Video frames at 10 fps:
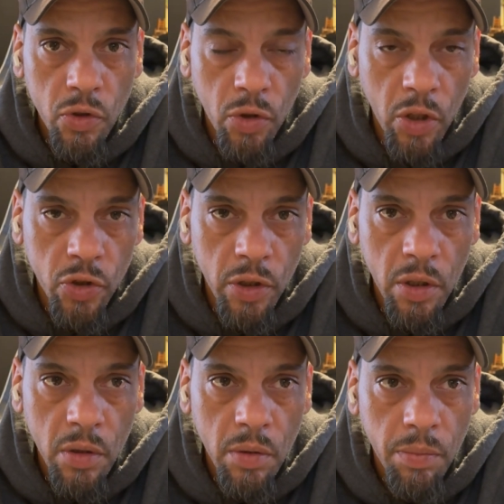
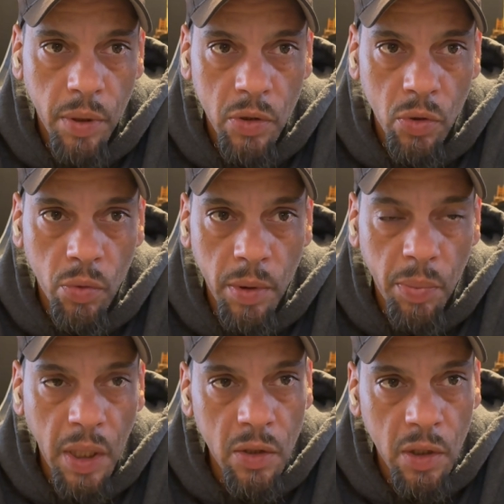structure. Part two will be
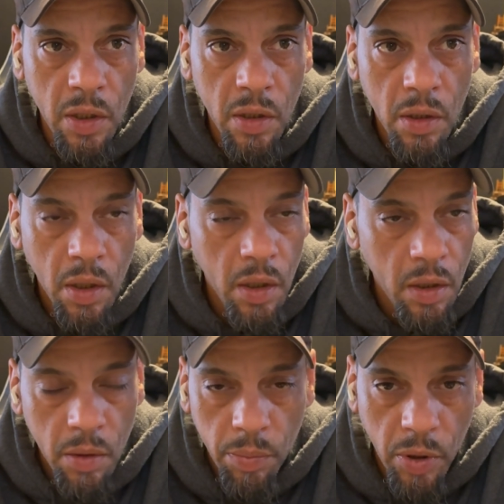painting.
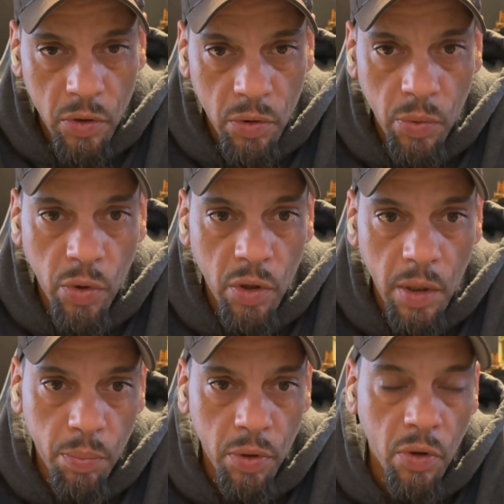Part three will
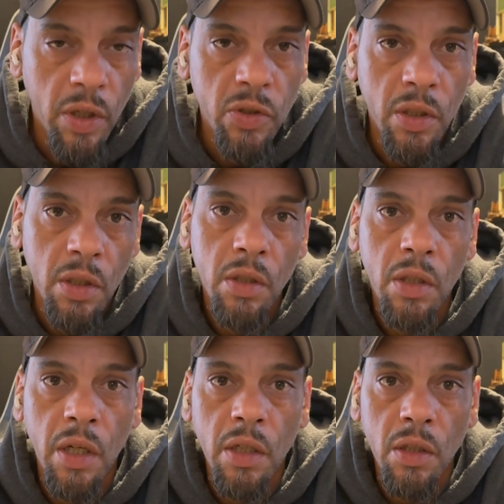keep progressing,
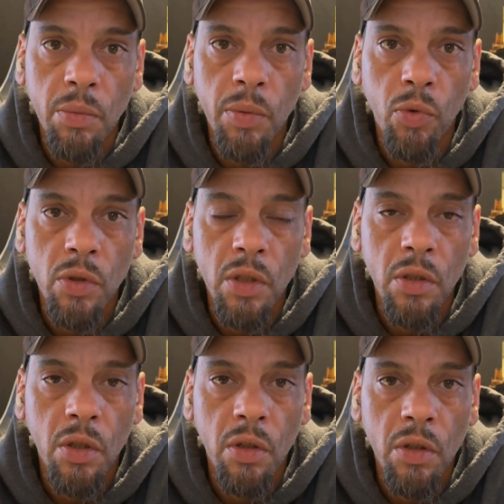getting a little bit more
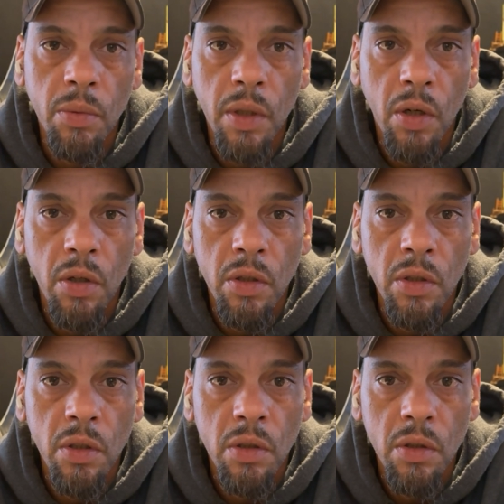detail and a little bit
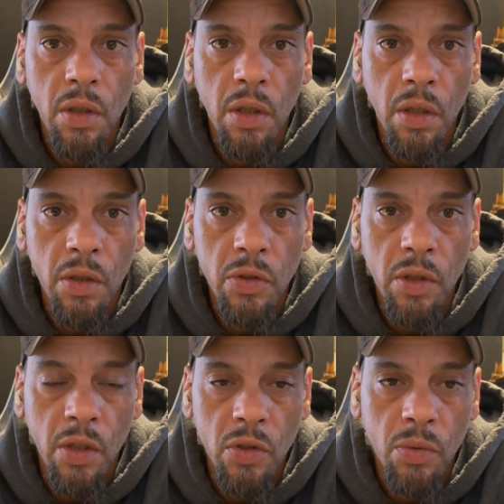harder
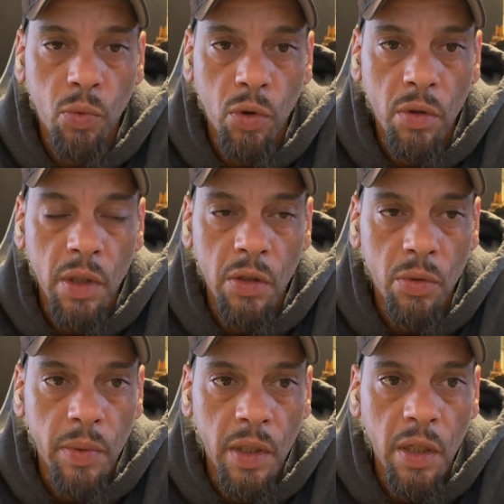stages, more
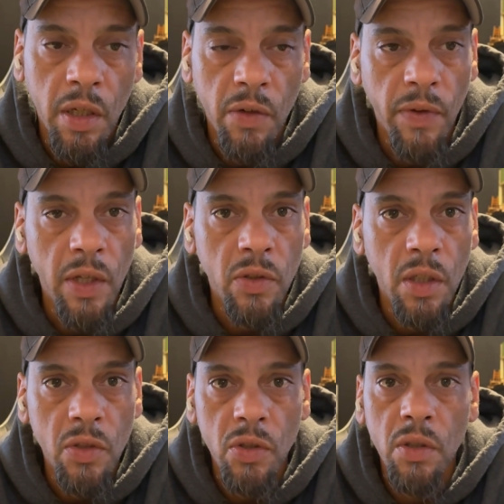intermediate and advanced
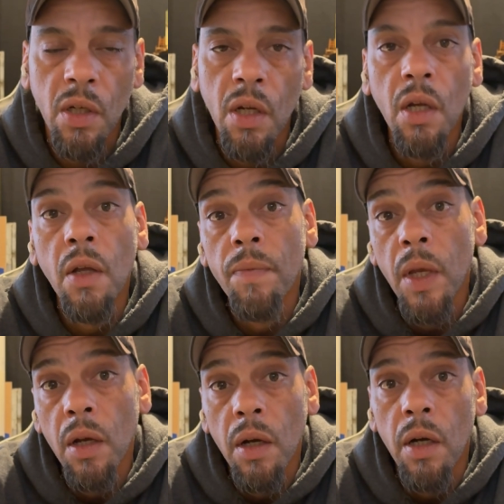stages.
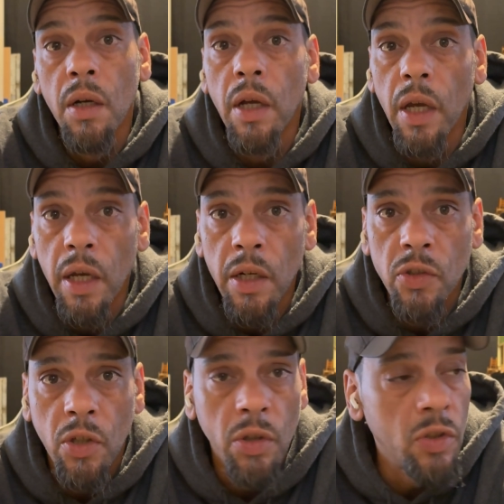It is
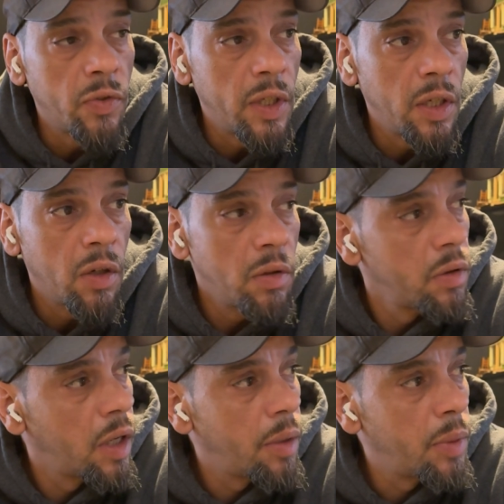a cringe video.
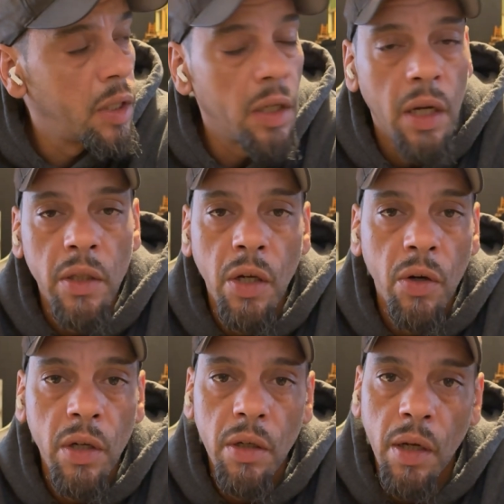I admit it. I know
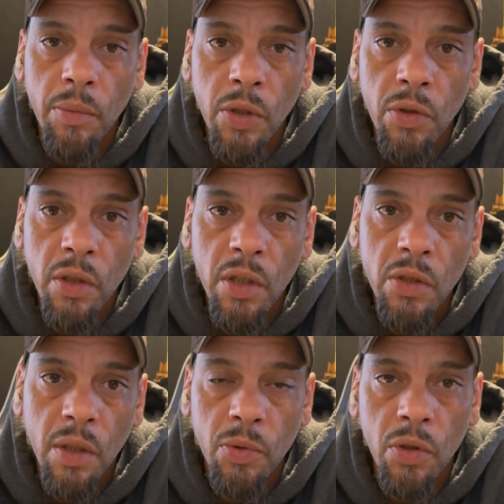it. I'm new to
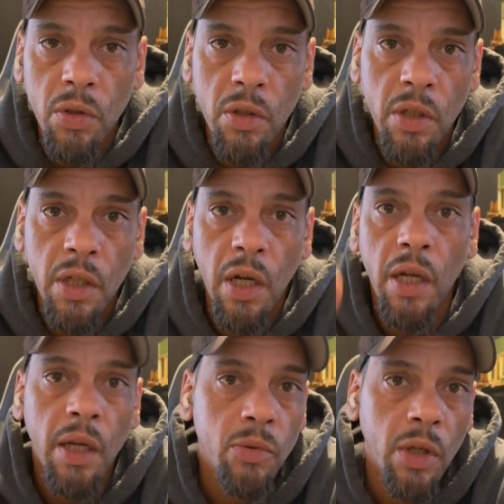this. I'm still learning. I
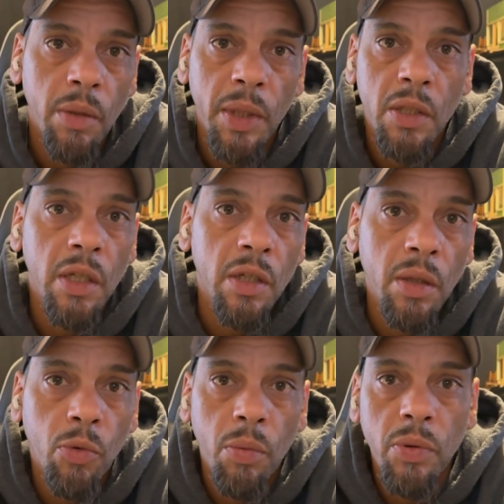am trying to make the area
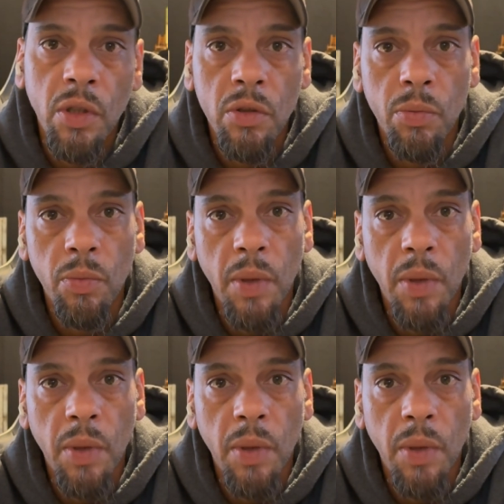more presentable